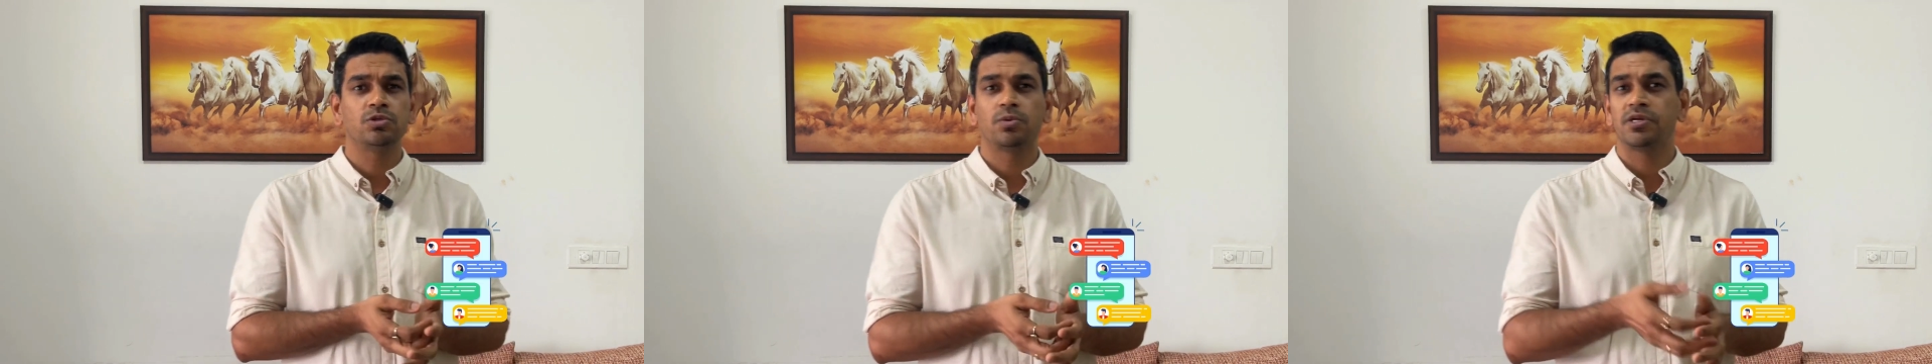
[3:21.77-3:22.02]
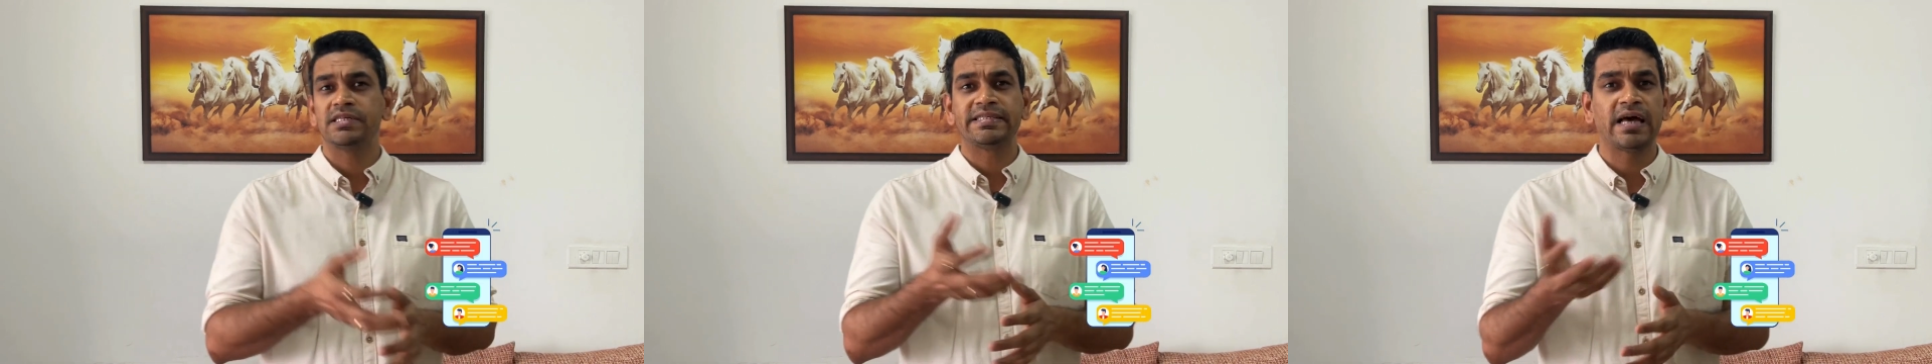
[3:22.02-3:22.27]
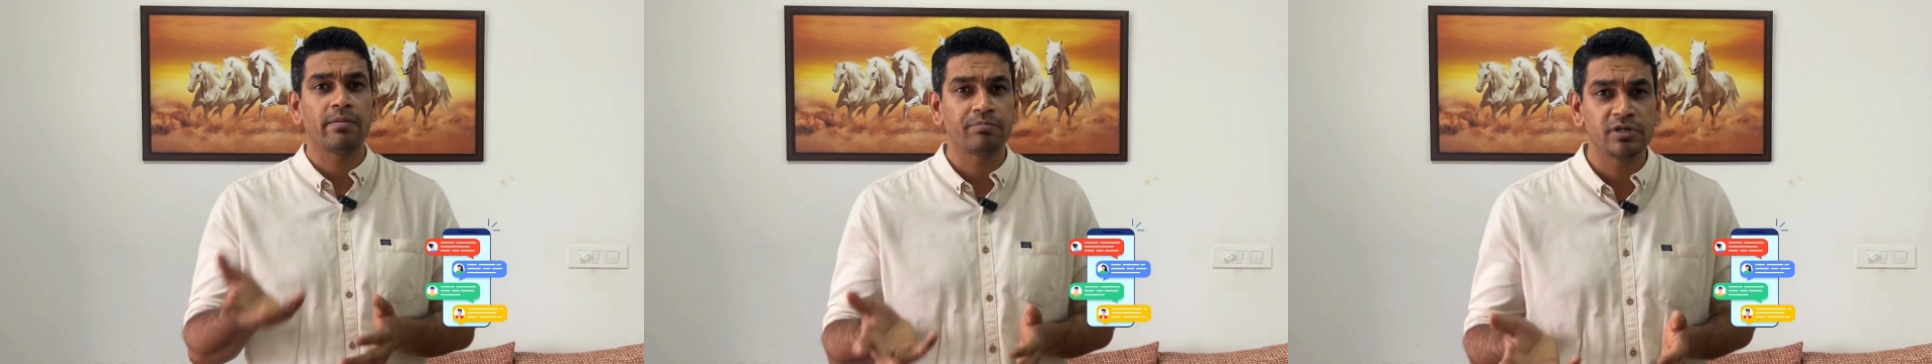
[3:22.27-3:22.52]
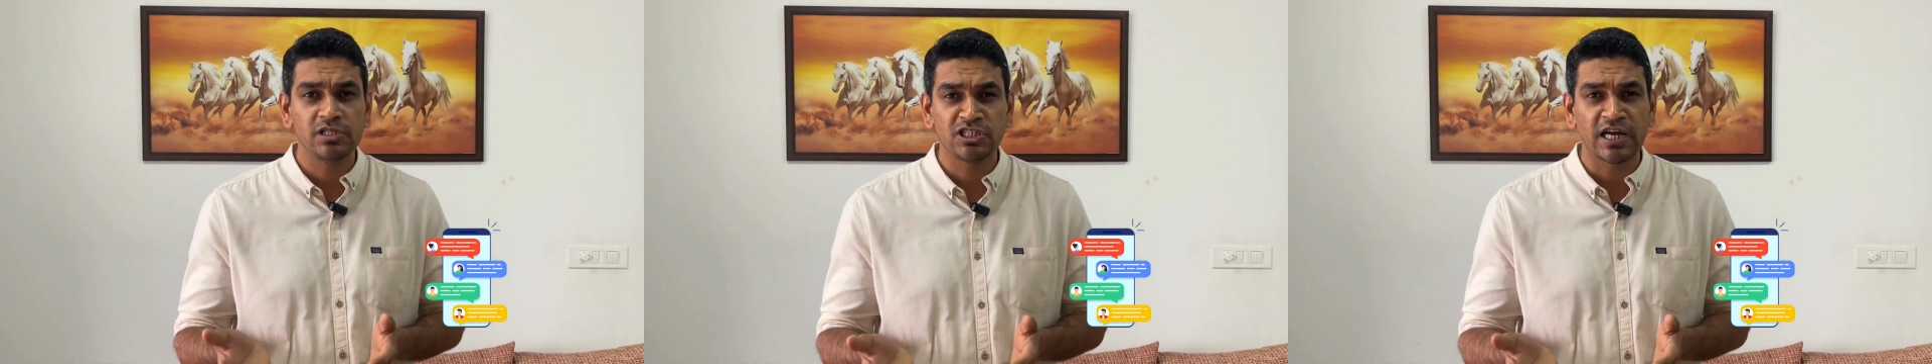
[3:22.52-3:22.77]
for
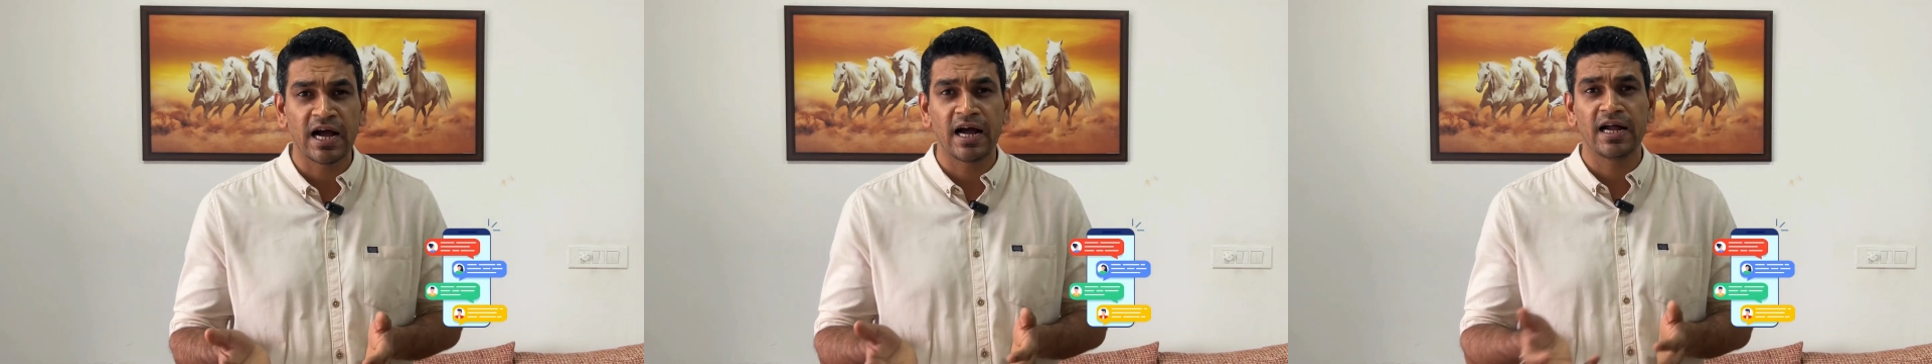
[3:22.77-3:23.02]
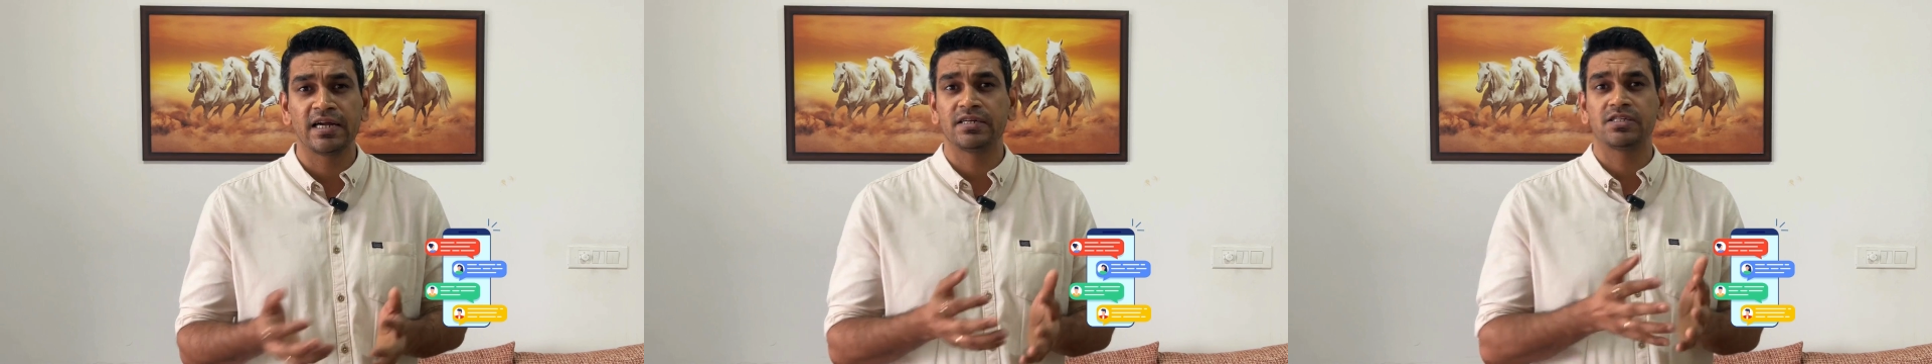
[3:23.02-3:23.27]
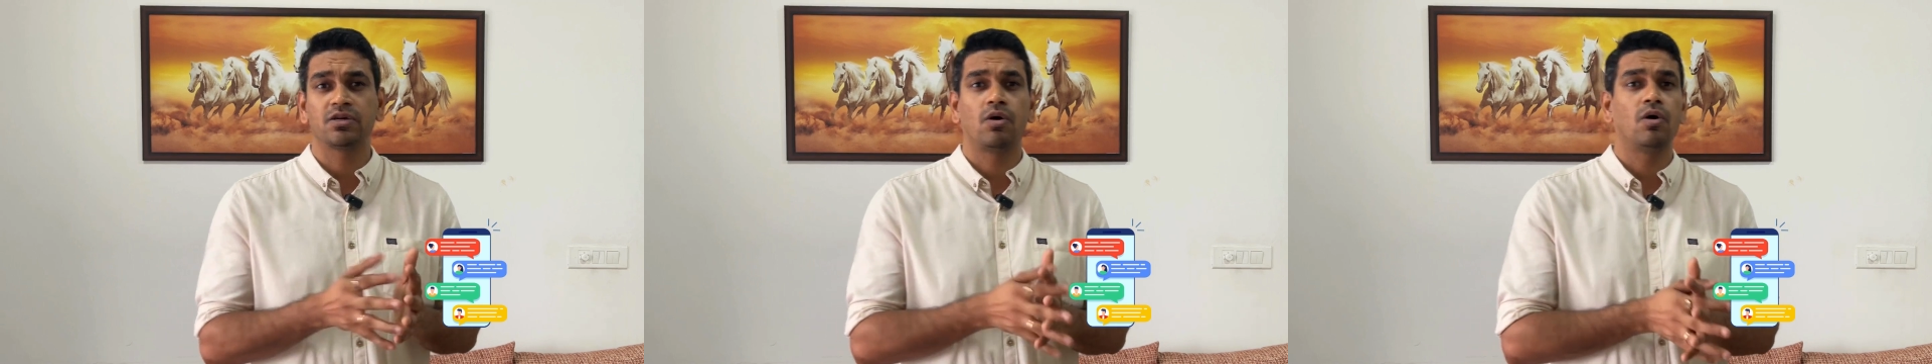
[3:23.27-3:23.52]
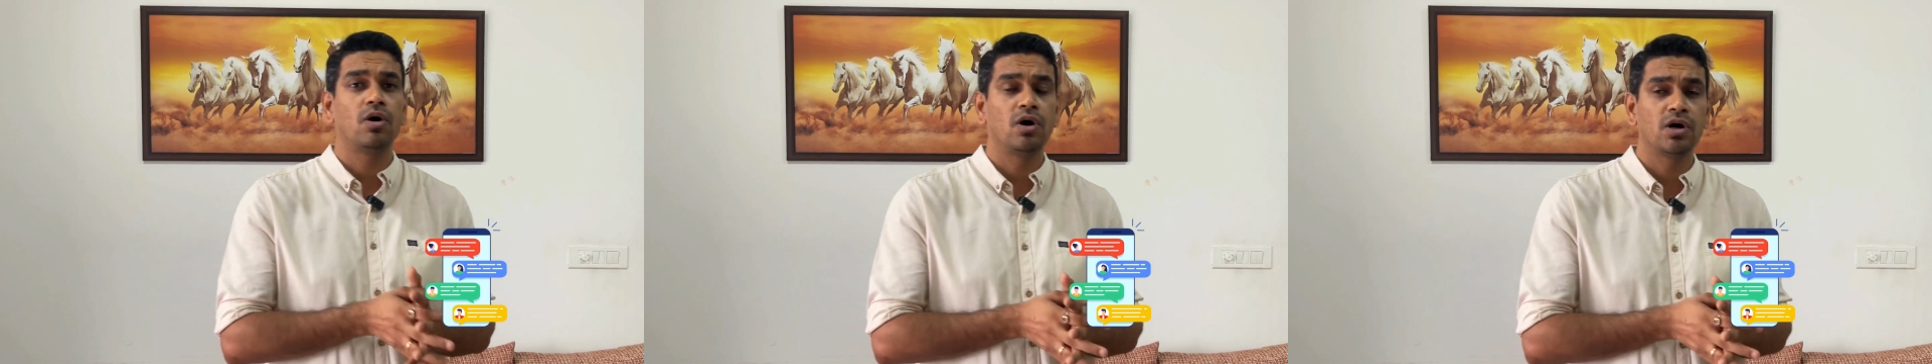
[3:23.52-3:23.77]
example, chats
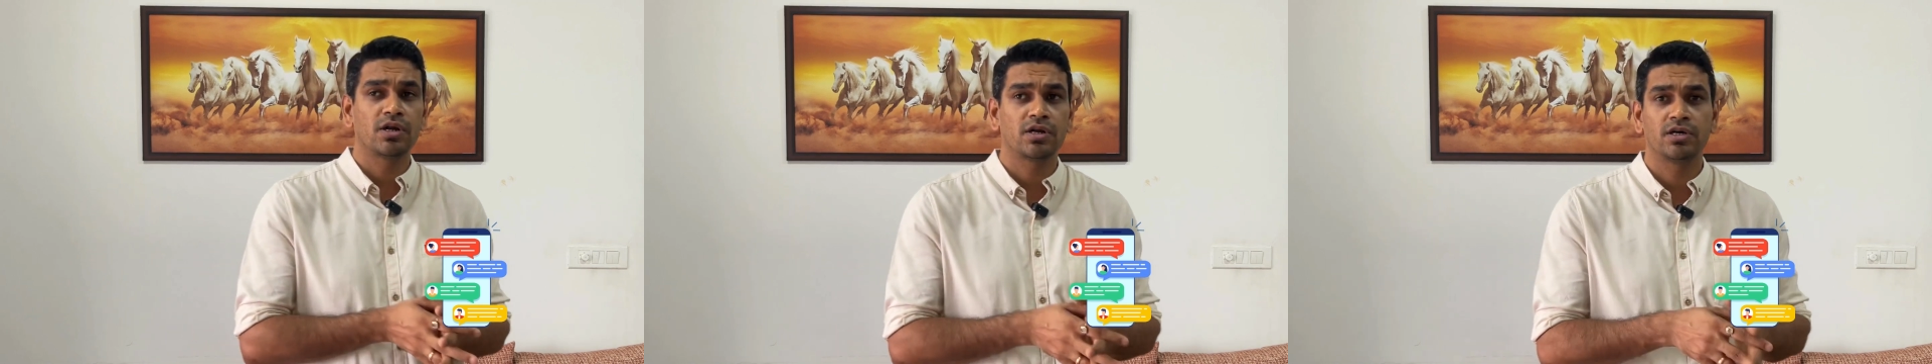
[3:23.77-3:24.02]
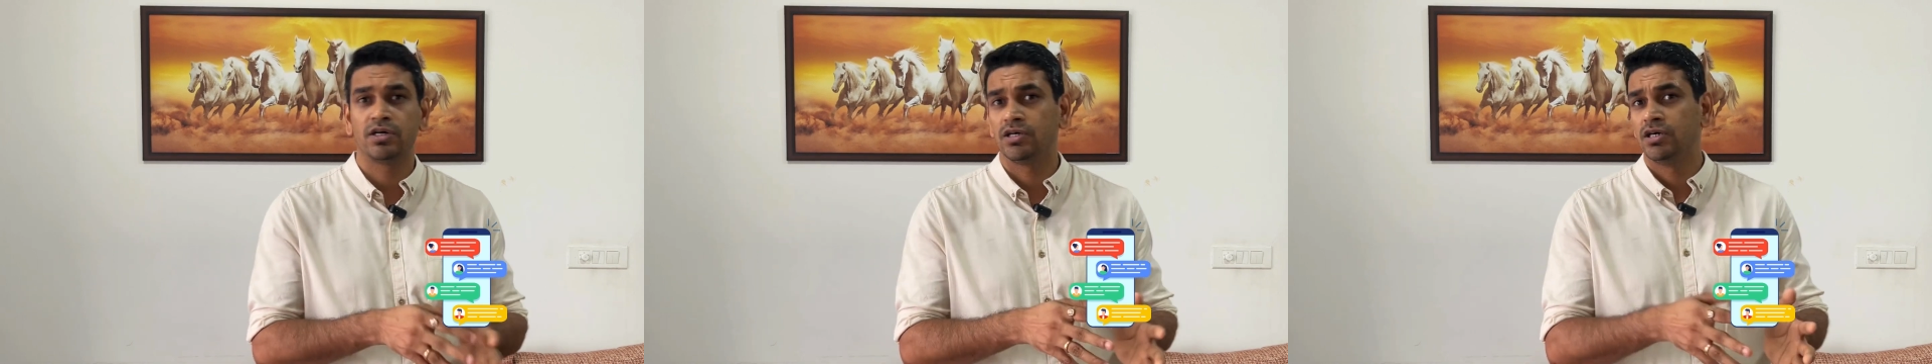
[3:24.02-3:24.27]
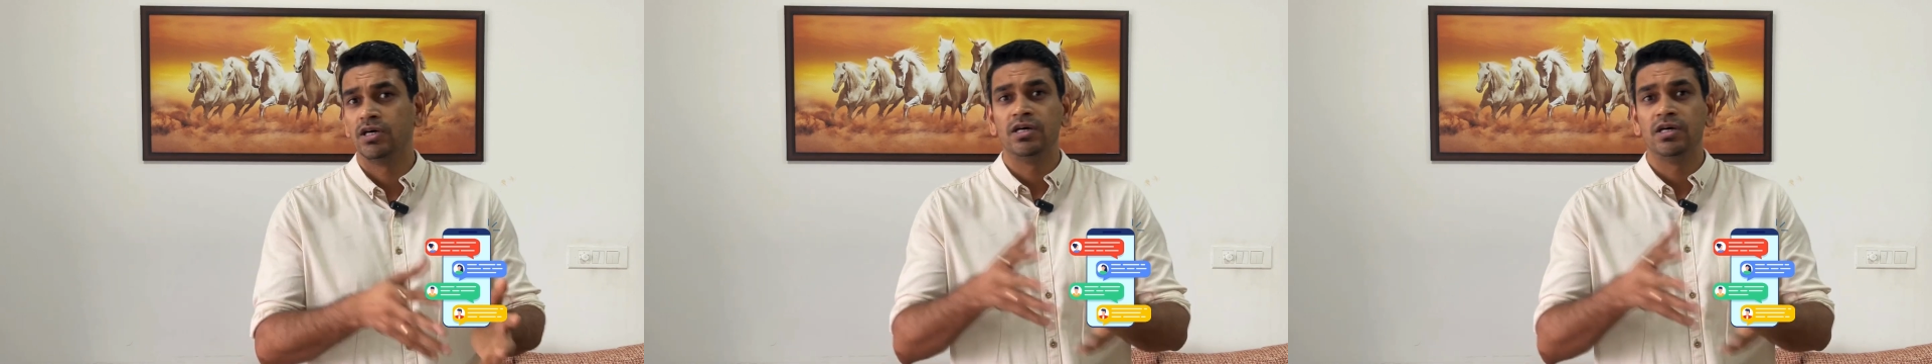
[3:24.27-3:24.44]
or